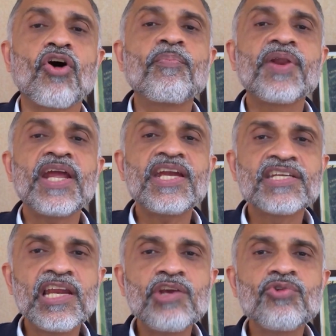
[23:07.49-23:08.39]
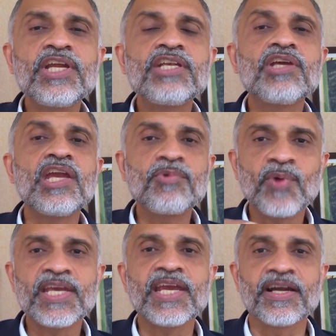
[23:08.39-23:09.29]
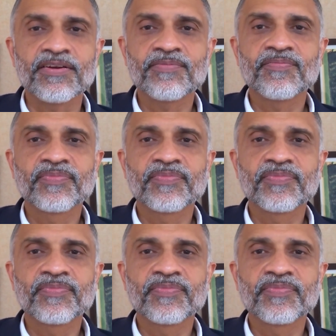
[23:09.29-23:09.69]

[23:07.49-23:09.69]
operationally you need to keep tweaking it.